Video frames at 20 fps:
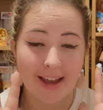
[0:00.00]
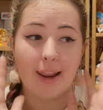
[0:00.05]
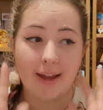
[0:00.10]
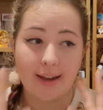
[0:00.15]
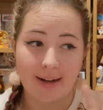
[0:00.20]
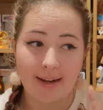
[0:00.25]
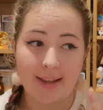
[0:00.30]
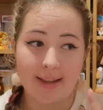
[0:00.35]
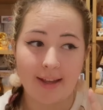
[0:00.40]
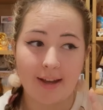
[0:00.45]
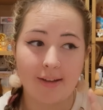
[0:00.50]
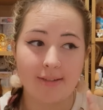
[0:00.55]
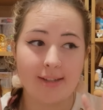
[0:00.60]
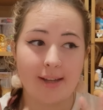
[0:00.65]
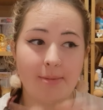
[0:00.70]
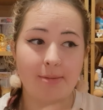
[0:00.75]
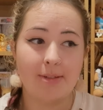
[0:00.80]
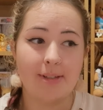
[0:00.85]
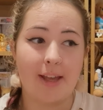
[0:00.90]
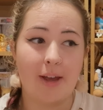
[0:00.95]
Luckily, I was
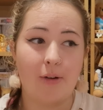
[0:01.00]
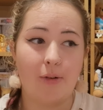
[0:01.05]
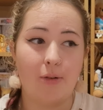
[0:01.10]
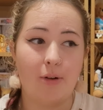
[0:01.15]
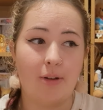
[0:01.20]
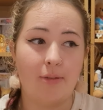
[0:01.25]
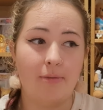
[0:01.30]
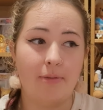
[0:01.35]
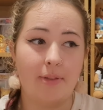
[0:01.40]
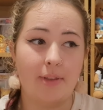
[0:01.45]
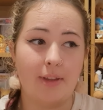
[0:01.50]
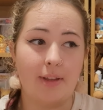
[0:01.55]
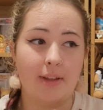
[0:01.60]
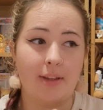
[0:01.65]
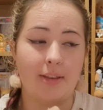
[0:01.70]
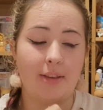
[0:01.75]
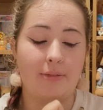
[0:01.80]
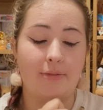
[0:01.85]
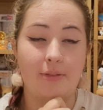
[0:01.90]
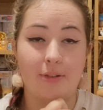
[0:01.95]
able to get all of the
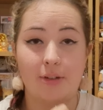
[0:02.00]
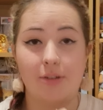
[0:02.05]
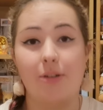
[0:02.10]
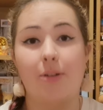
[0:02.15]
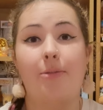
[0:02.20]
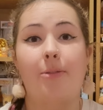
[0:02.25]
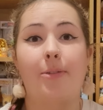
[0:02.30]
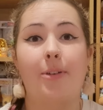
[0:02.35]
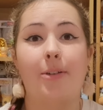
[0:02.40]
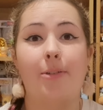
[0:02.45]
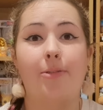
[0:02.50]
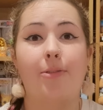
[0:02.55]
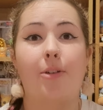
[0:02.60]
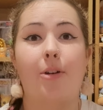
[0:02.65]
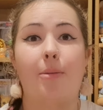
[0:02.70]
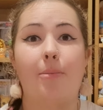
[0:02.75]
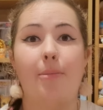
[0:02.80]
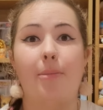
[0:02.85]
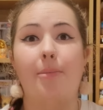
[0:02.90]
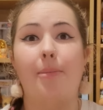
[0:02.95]
footage off of it
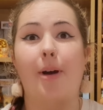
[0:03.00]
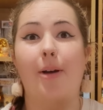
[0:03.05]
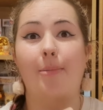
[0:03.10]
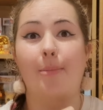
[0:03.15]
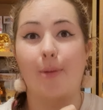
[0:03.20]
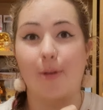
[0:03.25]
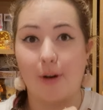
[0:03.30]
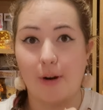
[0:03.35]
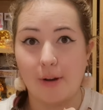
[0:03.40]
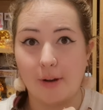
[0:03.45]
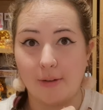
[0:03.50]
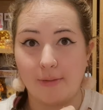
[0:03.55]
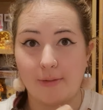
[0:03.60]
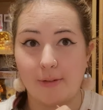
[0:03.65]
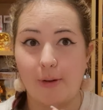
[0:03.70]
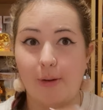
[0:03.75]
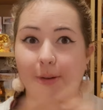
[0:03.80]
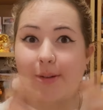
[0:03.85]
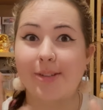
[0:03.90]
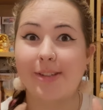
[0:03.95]
from my Morocco
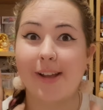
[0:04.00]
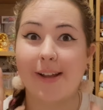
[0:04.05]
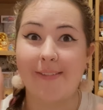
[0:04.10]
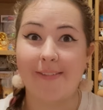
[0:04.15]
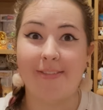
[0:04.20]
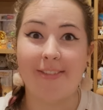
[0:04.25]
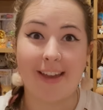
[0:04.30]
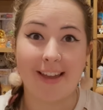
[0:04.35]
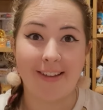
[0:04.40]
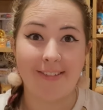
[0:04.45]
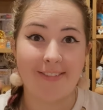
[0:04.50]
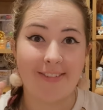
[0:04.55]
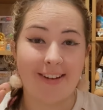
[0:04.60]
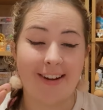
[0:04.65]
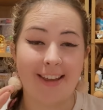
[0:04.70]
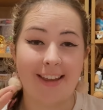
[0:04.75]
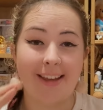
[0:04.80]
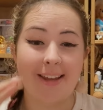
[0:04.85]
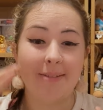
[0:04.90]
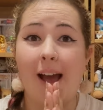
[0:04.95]
vlogs,
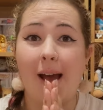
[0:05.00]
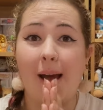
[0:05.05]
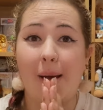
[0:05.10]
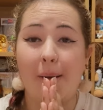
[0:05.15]
thankfully.